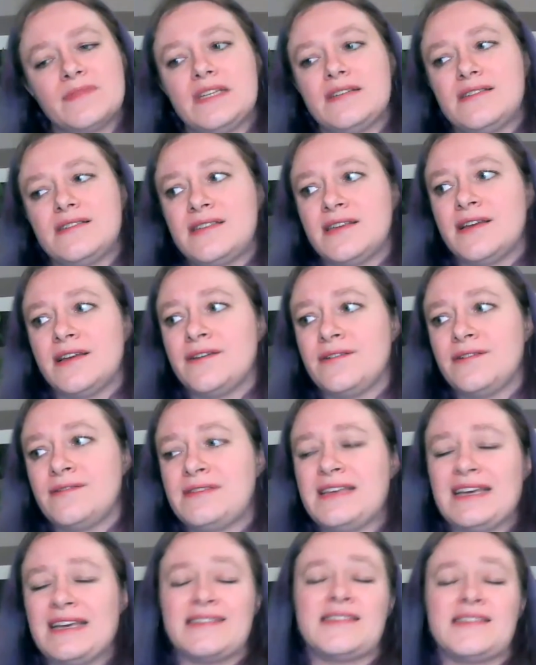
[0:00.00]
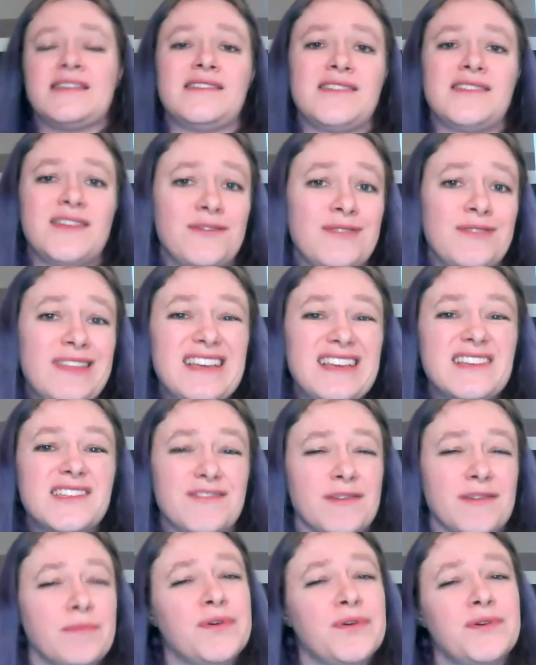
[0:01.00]
So yes, so these are
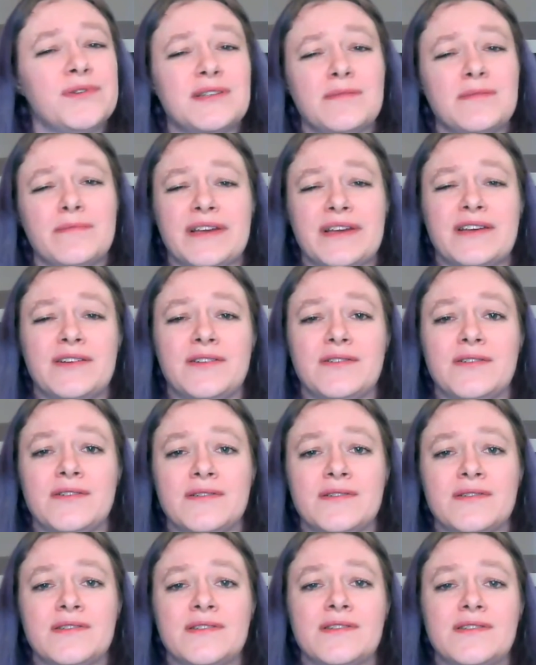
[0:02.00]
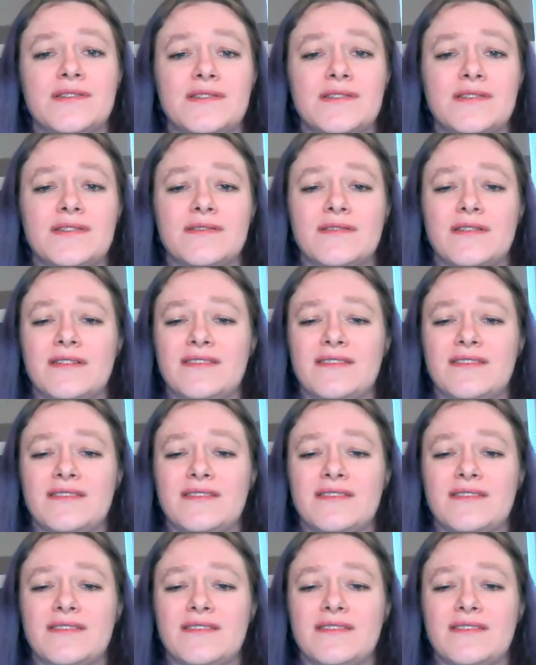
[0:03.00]
important because